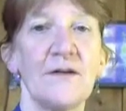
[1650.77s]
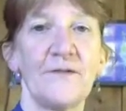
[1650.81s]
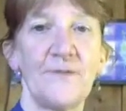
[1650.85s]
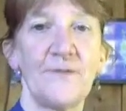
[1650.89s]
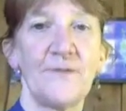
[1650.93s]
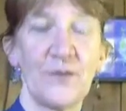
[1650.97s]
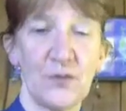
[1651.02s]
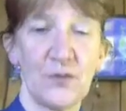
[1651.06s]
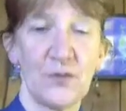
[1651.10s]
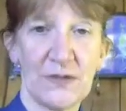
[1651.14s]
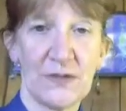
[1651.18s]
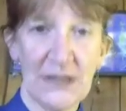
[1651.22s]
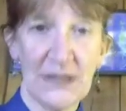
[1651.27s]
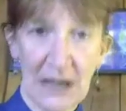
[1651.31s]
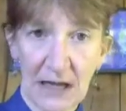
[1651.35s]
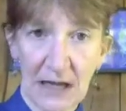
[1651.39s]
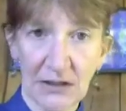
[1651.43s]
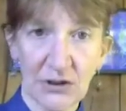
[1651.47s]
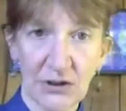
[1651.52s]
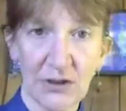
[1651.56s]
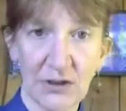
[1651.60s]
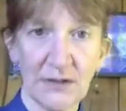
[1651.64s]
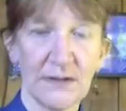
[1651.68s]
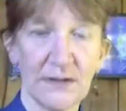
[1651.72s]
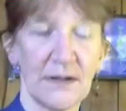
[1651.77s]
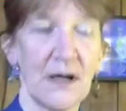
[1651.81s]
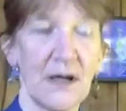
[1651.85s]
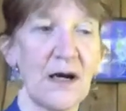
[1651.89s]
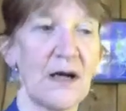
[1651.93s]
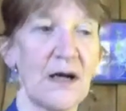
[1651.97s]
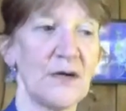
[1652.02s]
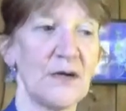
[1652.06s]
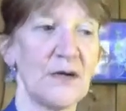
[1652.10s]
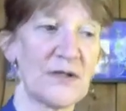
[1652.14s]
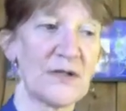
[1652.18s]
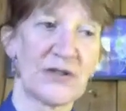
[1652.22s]
food dollar,
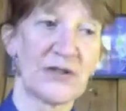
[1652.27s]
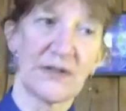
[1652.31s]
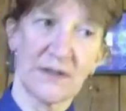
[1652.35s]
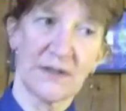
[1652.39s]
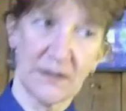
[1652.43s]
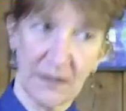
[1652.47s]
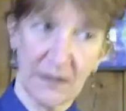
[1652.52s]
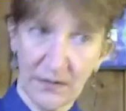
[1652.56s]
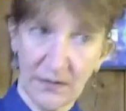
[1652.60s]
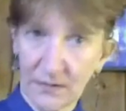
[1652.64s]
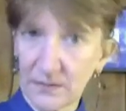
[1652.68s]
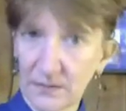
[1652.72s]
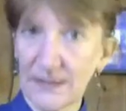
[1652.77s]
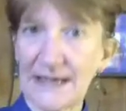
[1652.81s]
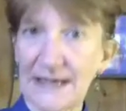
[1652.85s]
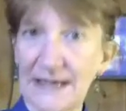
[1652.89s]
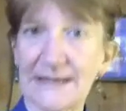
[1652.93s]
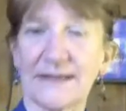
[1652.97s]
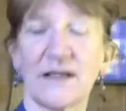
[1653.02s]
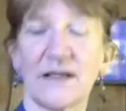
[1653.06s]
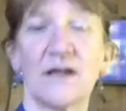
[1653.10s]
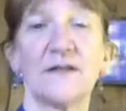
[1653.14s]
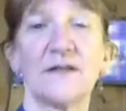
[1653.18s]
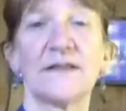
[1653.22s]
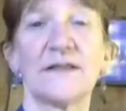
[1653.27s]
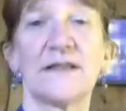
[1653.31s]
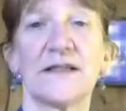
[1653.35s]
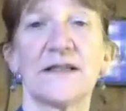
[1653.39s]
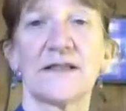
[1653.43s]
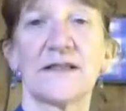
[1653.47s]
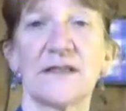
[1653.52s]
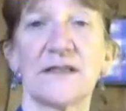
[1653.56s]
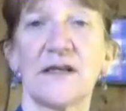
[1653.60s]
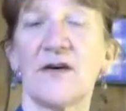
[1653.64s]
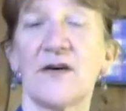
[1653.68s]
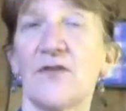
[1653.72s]
which is another class all in
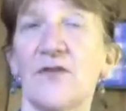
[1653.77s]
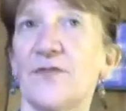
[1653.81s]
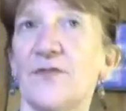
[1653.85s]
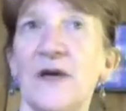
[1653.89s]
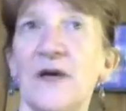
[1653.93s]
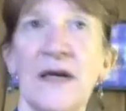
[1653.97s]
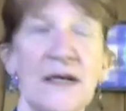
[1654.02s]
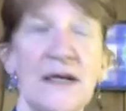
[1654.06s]
itself,